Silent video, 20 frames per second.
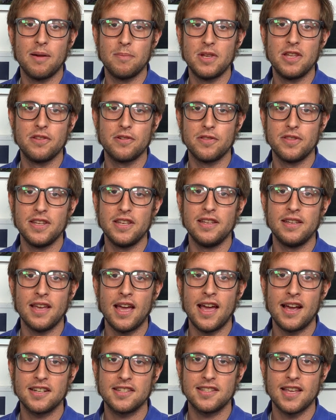um, either the
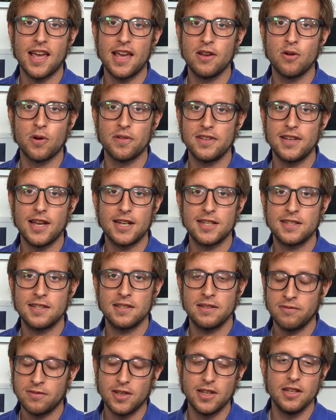XA or the
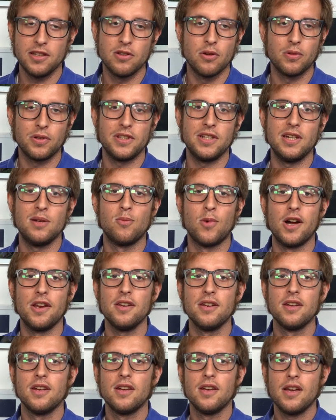XV, you only need
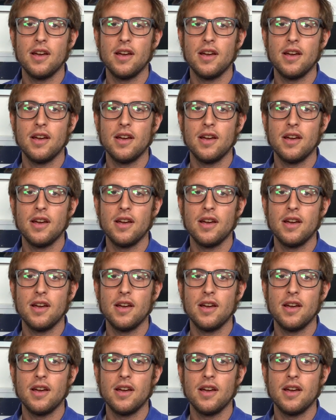one,